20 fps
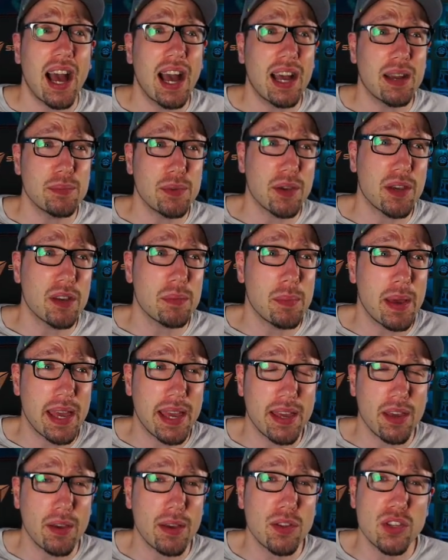You
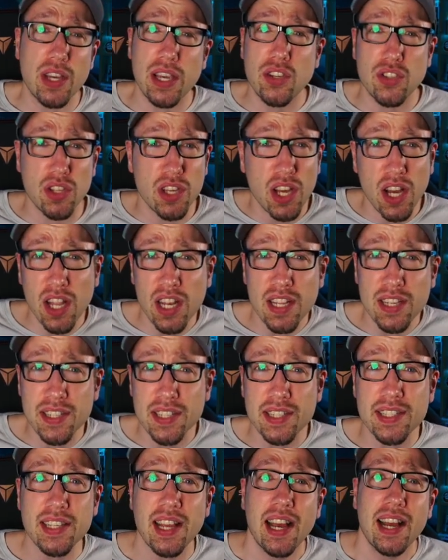can change the
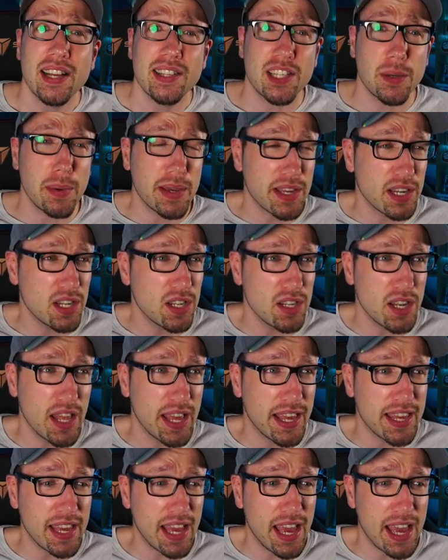colors so it can look
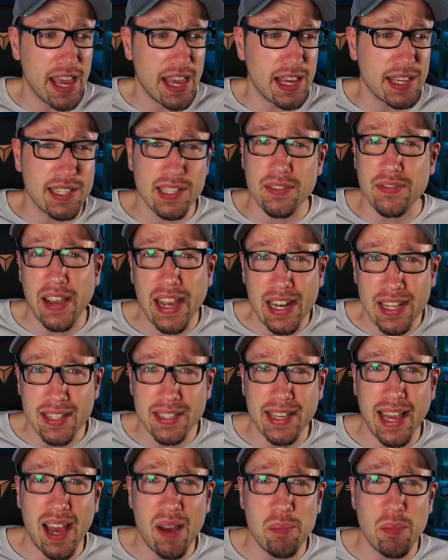like a surveillance
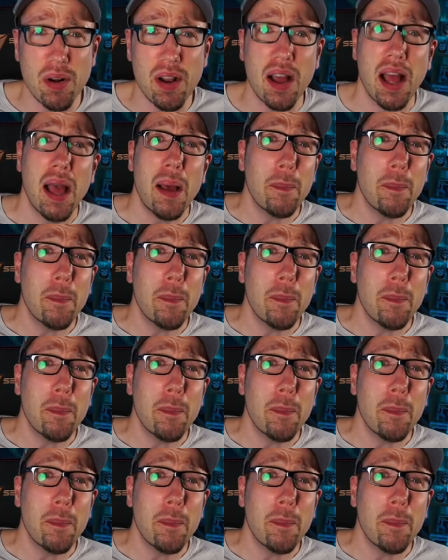camera.